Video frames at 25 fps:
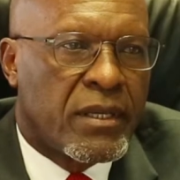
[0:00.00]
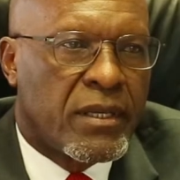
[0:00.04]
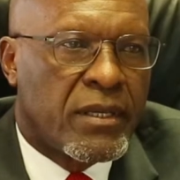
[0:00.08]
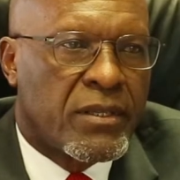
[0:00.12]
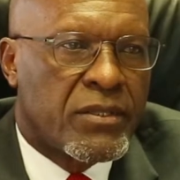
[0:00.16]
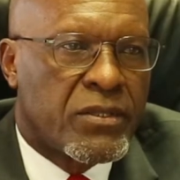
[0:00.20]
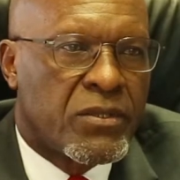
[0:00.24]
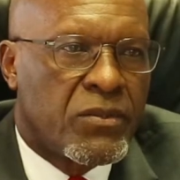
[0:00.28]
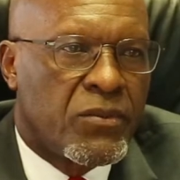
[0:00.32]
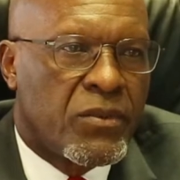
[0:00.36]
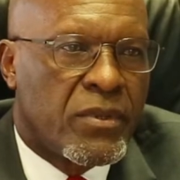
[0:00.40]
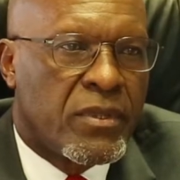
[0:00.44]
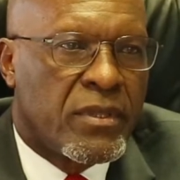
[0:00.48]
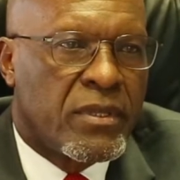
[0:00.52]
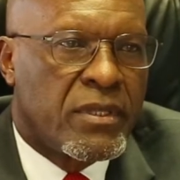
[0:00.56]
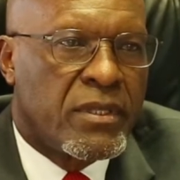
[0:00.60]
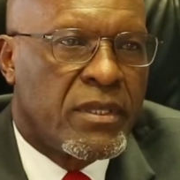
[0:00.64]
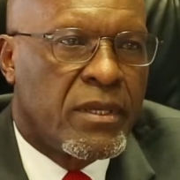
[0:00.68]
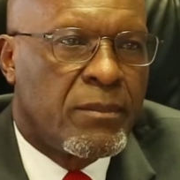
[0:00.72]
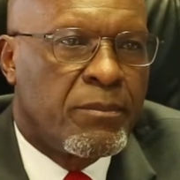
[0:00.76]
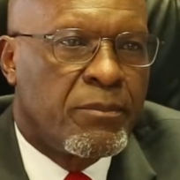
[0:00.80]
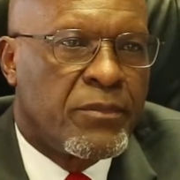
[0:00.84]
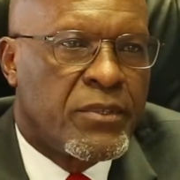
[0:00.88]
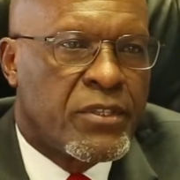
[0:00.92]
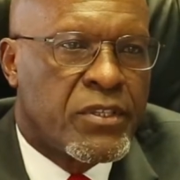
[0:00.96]
us with an
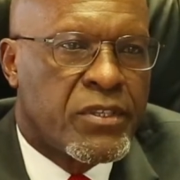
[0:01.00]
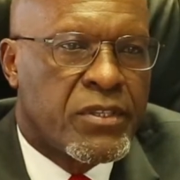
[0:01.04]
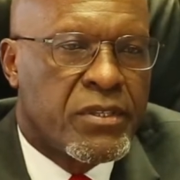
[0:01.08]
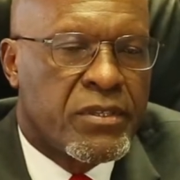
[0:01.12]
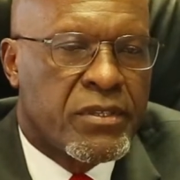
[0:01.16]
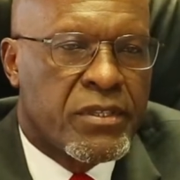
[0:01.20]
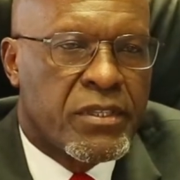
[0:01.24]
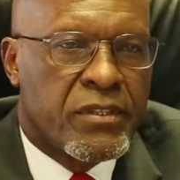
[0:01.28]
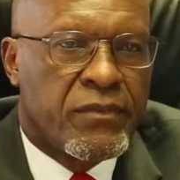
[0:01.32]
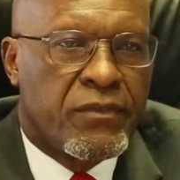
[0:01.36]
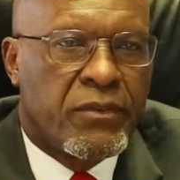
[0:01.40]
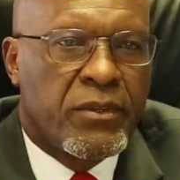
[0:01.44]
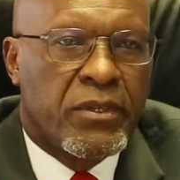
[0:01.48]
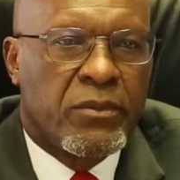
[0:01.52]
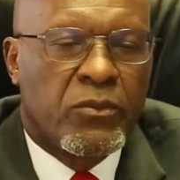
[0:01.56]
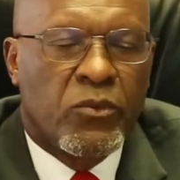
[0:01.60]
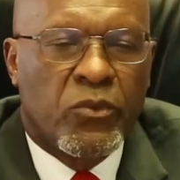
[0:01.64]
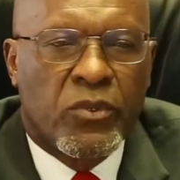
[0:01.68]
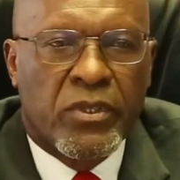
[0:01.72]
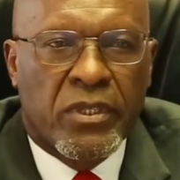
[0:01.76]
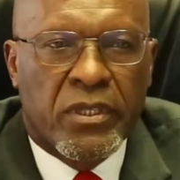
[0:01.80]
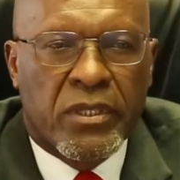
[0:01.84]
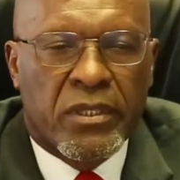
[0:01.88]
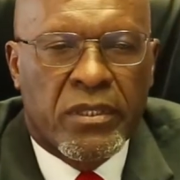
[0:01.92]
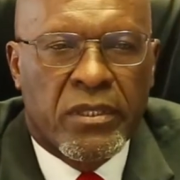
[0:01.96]
ambitious
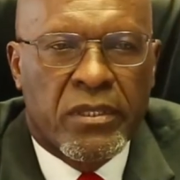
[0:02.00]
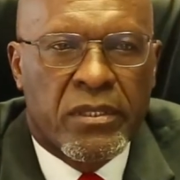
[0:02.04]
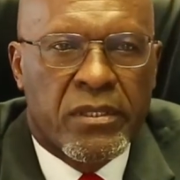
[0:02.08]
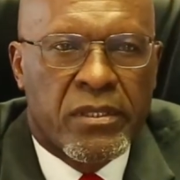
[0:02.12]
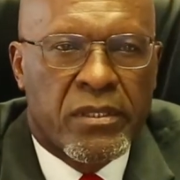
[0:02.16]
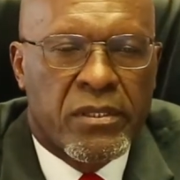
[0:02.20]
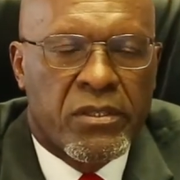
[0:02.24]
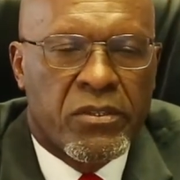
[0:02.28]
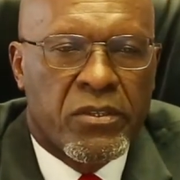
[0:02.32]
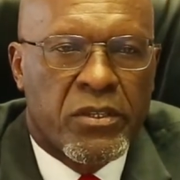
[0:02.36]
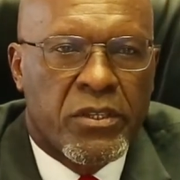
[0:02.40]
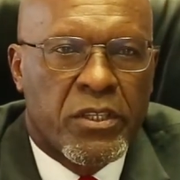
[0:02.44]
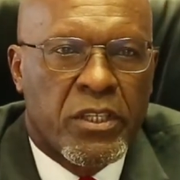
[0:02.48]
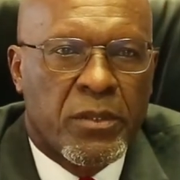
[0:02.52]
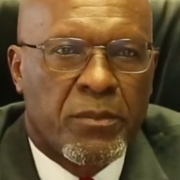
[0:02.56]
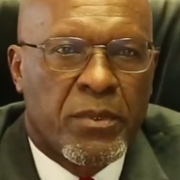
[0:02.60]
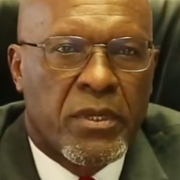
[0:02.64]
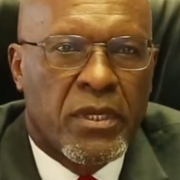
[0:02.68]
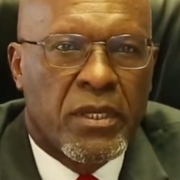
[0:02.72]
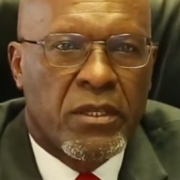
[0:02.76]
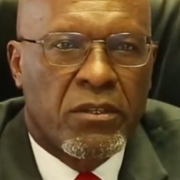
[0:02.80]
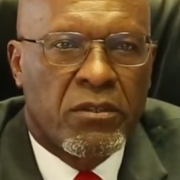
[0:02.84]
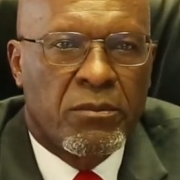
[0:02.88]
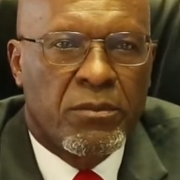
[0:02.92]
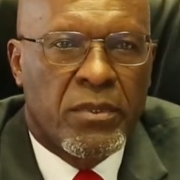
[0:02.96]
framework to
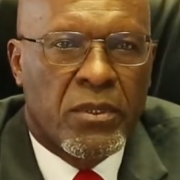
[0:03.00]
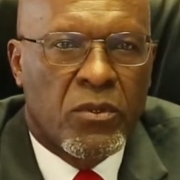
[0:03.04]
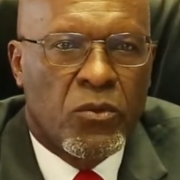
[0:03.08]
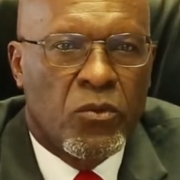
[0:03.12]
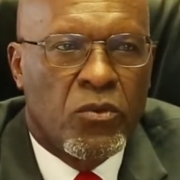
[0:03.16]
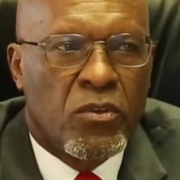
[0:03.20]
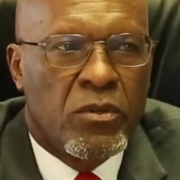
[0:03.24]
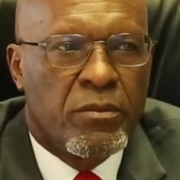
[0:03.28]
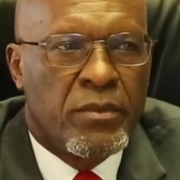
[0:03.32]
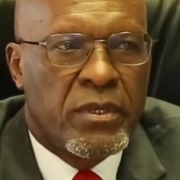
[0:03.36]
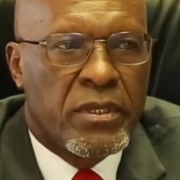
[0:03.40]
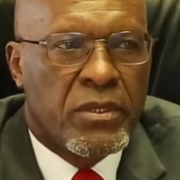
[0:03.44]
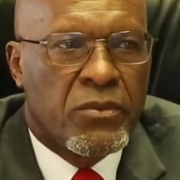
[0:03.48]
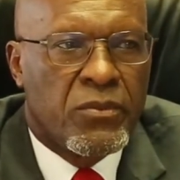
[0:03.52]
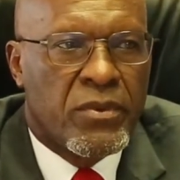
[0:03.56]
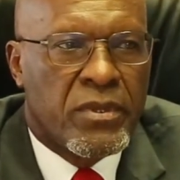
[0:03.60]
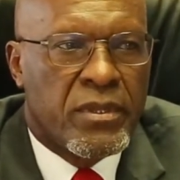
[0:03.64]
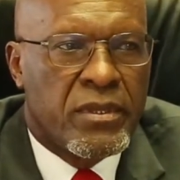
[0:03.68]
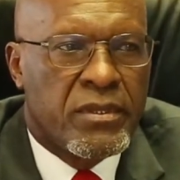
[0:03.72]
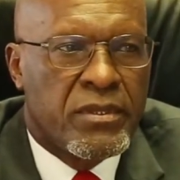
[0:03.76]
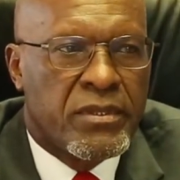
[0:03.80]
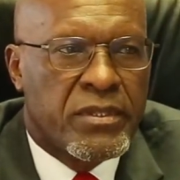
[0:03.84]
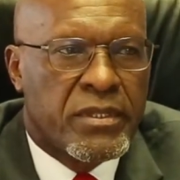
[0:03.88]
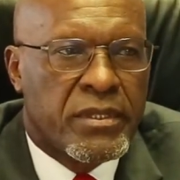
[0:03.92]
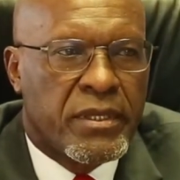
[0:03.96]
keep global warming
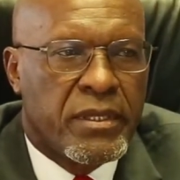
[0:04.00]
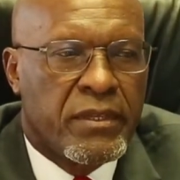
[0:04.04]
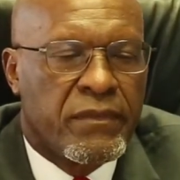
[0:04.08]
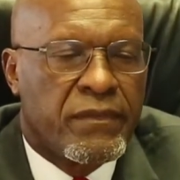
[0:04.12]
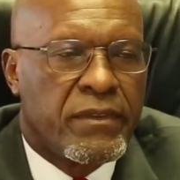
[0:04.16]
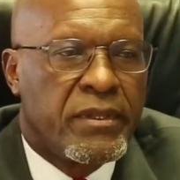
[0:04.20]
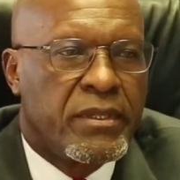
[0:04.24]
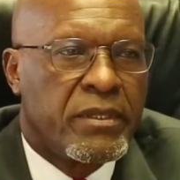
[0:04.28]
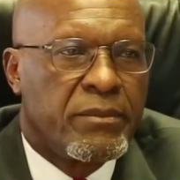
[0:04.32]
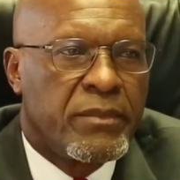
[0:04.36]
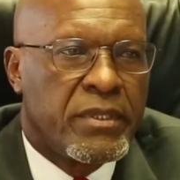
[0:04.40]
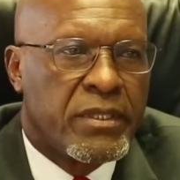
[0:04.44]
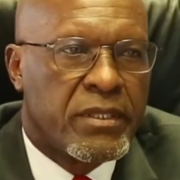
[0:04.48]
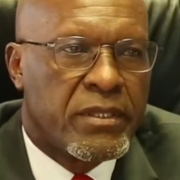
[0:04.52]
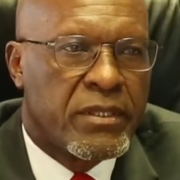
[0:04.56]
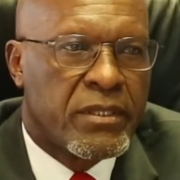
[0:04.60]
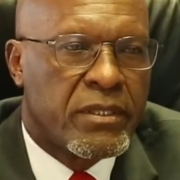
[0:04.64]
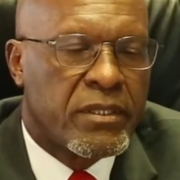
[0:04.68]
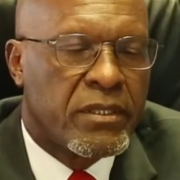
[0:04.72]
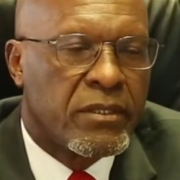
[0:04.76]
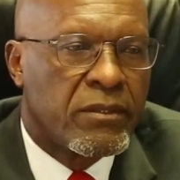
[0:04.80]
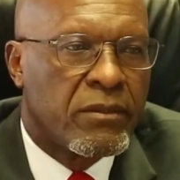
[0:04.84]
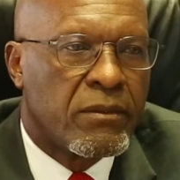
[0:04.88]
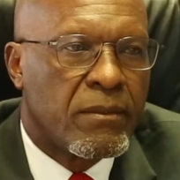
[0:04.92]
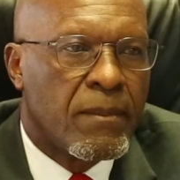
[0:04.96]
within safe
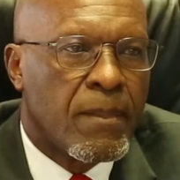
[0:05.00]
limits.